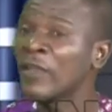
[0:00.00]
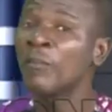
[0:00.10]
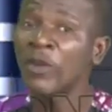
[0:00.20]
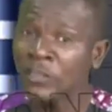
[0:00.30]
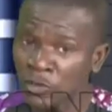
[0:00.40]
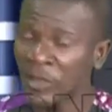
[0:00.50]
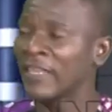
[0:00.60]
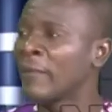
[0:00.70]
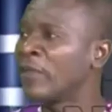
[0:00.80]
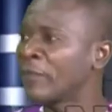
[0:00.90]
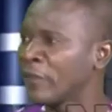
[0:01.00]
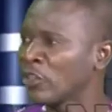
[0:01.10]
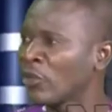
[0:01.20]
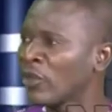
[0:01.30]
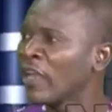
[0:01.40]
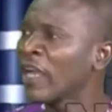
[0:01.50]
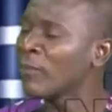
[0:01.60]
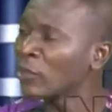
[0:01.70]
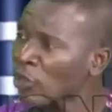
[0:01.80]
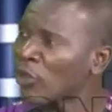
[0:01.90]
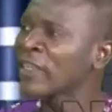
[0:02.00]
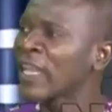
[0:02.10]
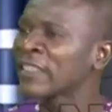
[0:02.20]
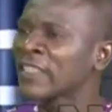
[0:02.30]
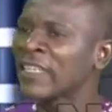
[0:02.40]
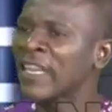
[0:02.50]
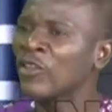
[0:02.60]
must look at the big picture and must understand that,